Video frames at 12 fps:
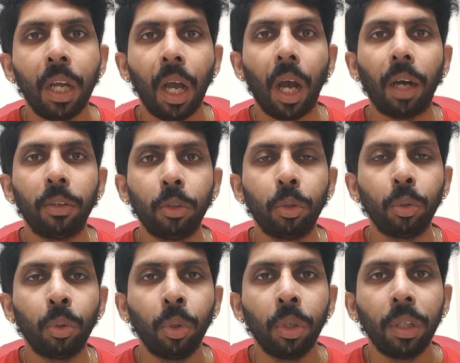how
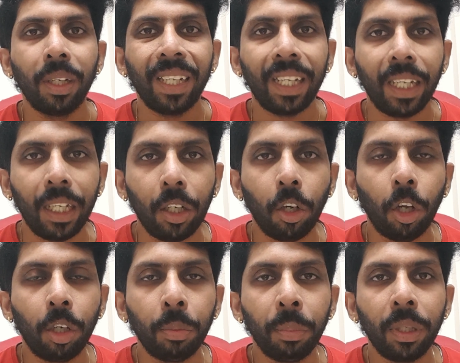to
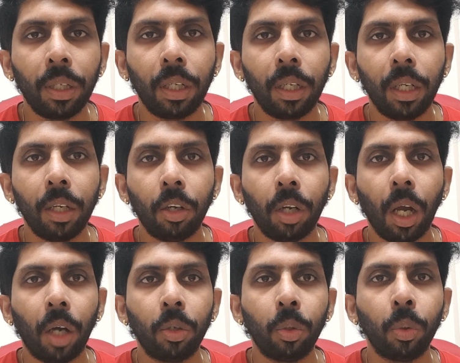economically or
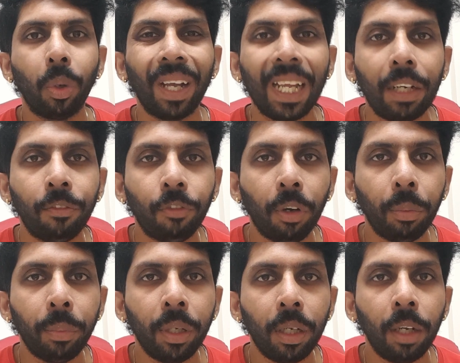how to
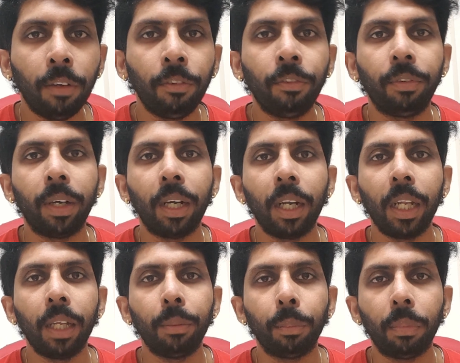environmental
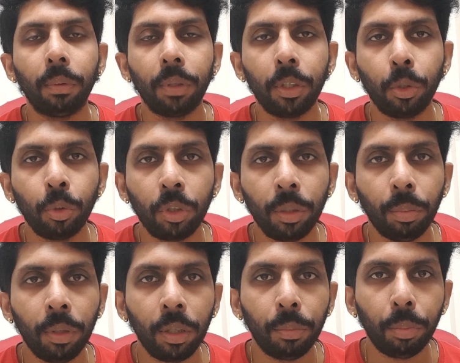friendly
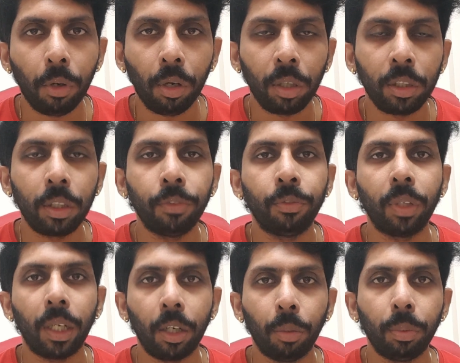usable products, if we
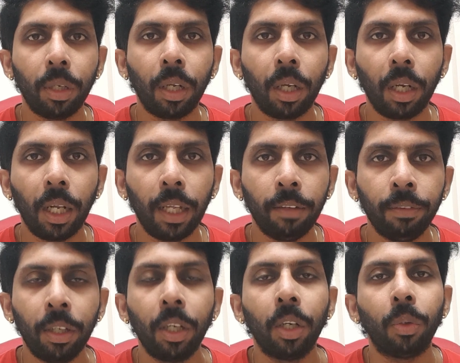adopt in our life,
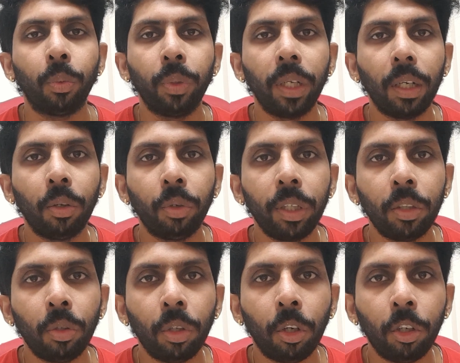we are going
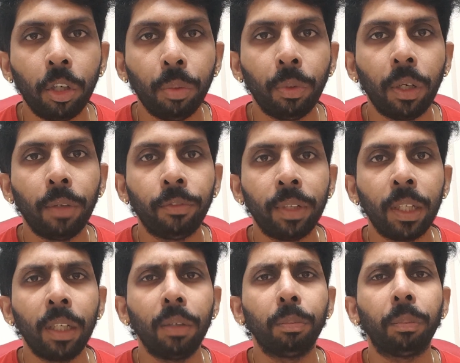to contribute a
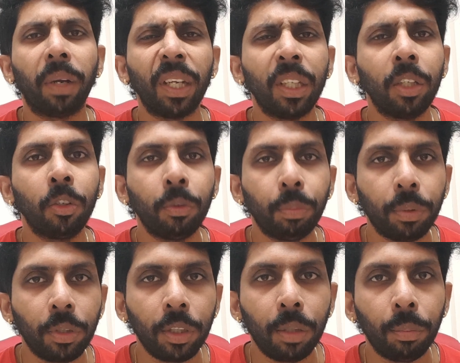very minute
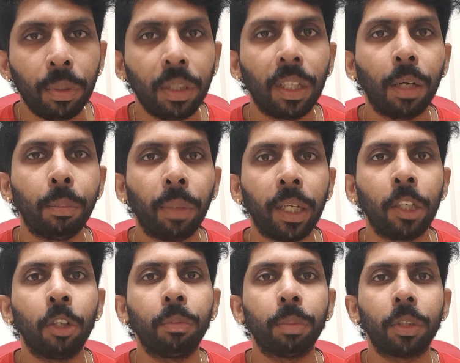percent, but that
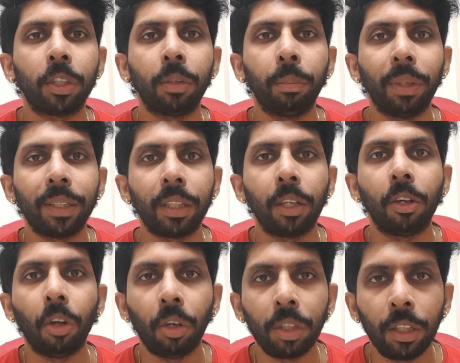minute percent makes a
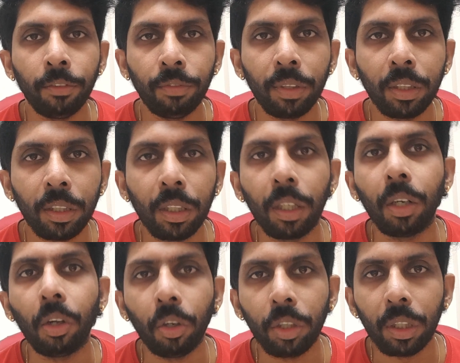long difference in a
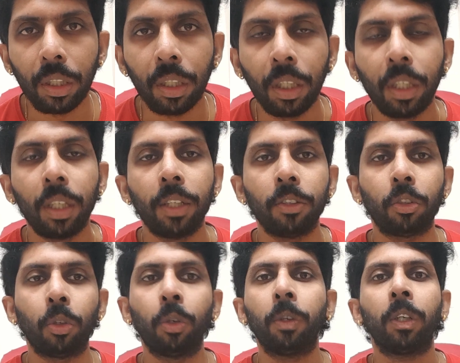long run.
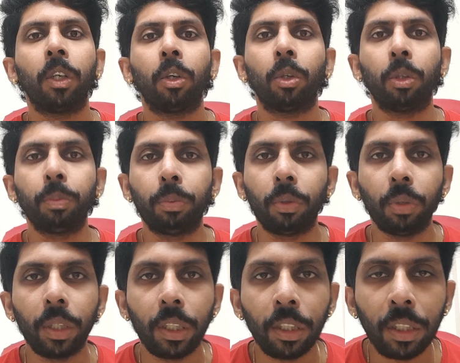So hope to
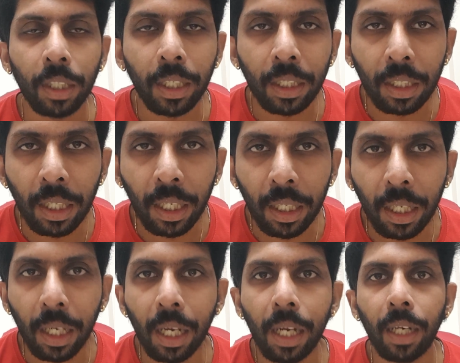understand that,
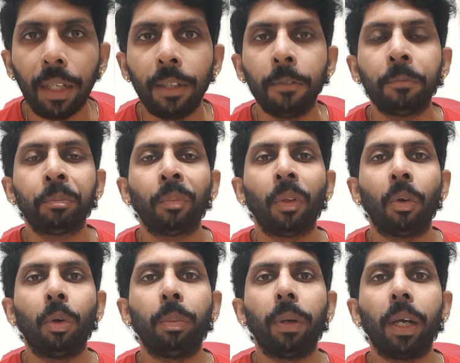and
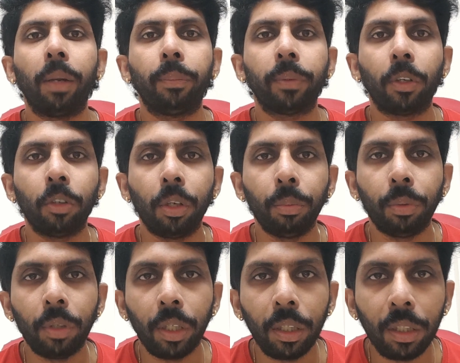hope I have
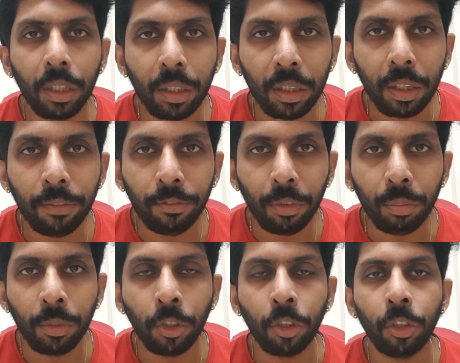contributed this
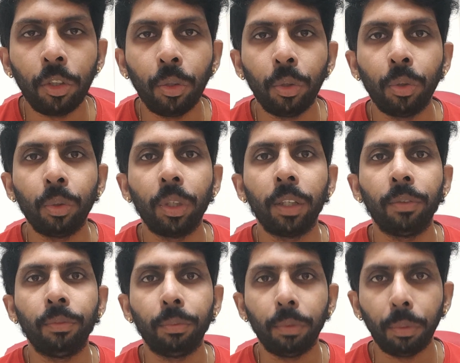information to you
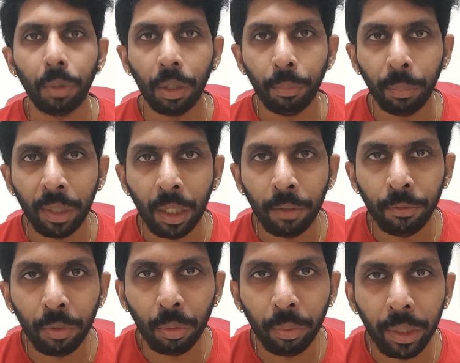in
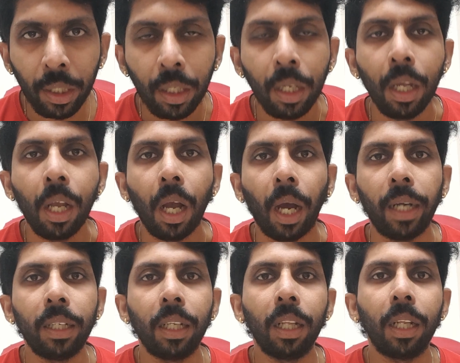meaningful way.
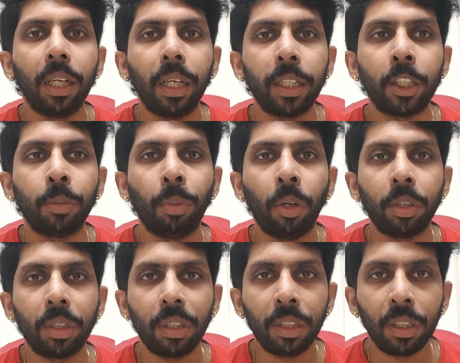Until the next blog,
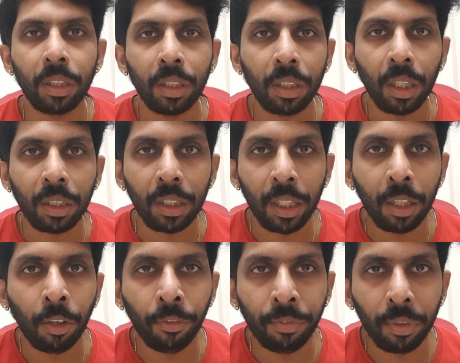this is Sidharth signing
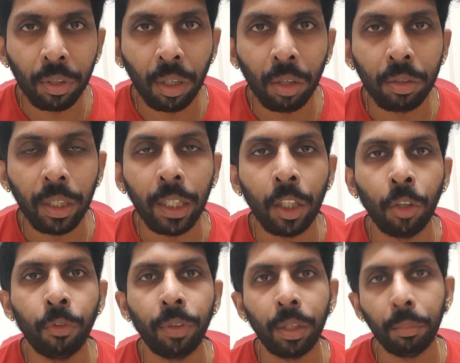off for now. Thank you very